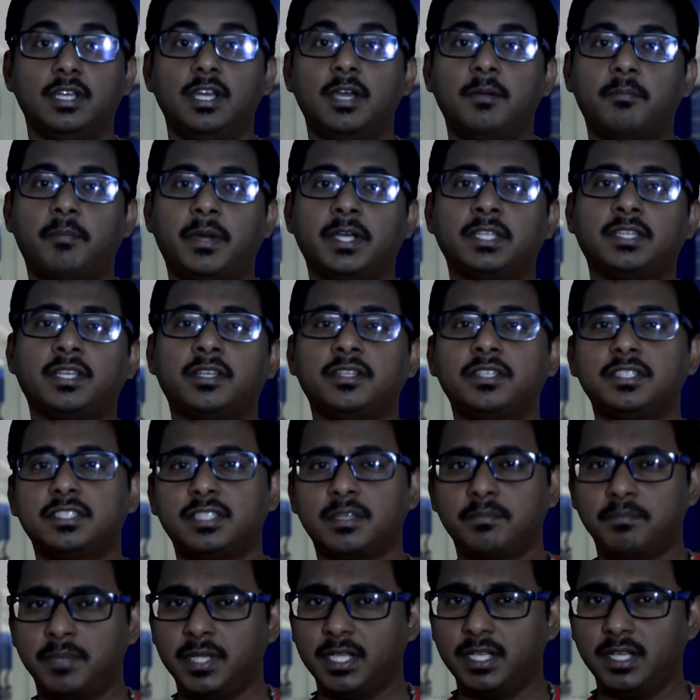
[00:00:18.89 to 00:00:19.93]
Python is a
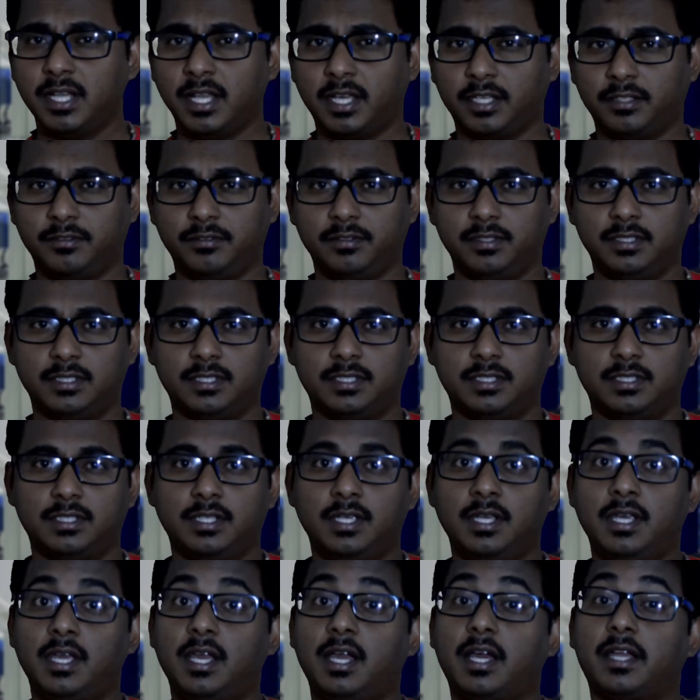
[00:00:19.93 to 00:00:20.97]
big language
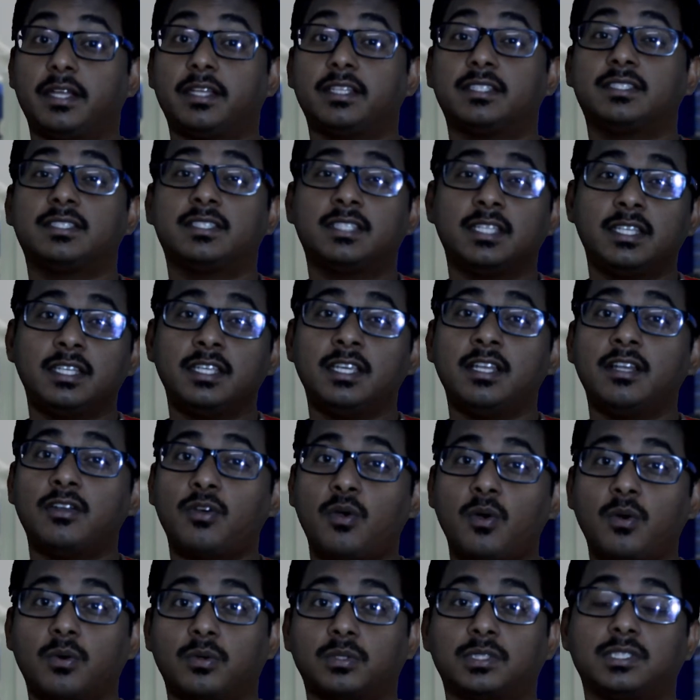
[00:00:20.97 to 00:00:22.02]
and a single
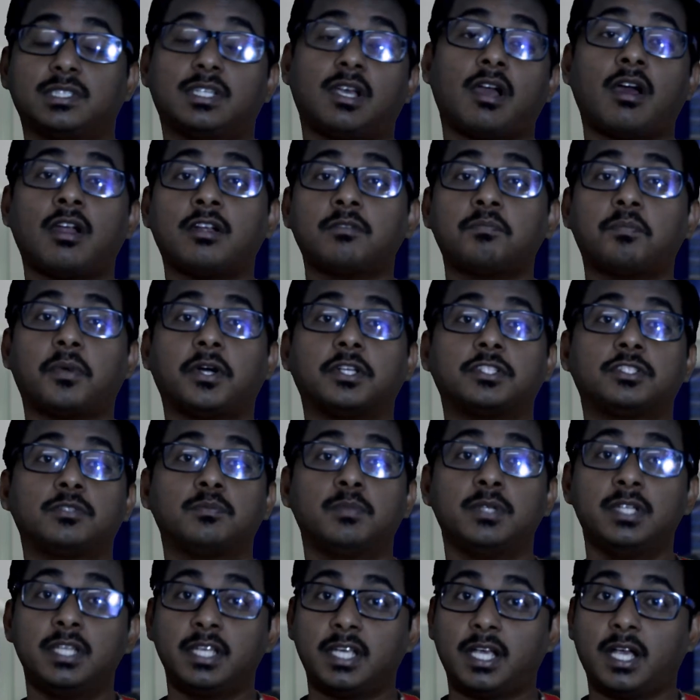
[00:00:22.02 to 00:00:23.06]
course can't
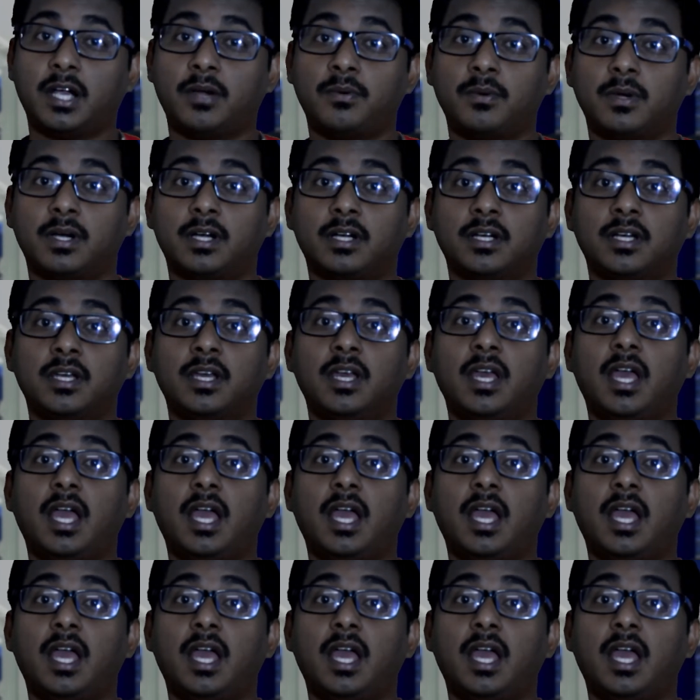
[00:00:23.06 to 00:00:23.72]
possibly cover